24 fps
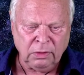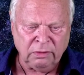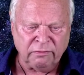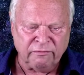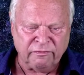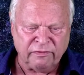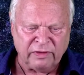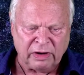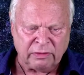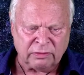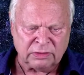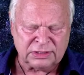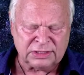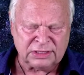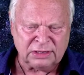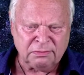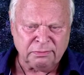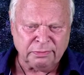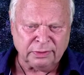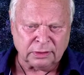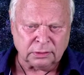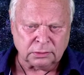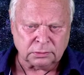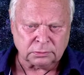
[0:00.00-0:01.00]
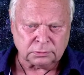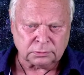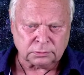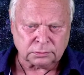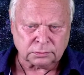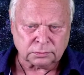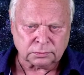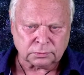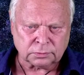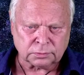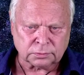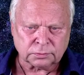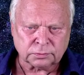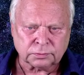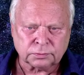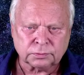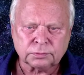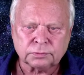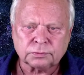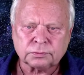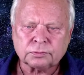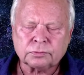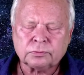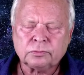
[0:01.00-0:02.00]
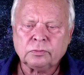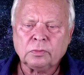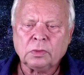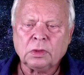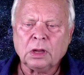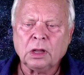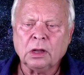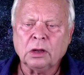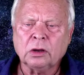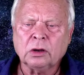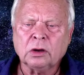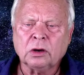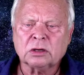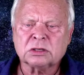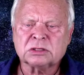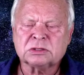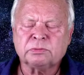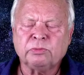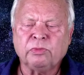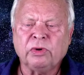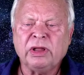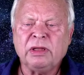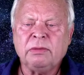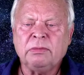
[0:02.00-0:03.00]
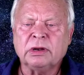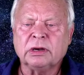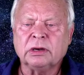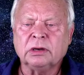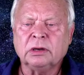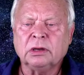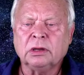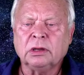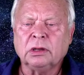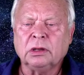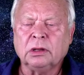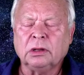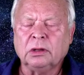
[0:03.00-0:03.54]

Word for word: Very simple, because Bremen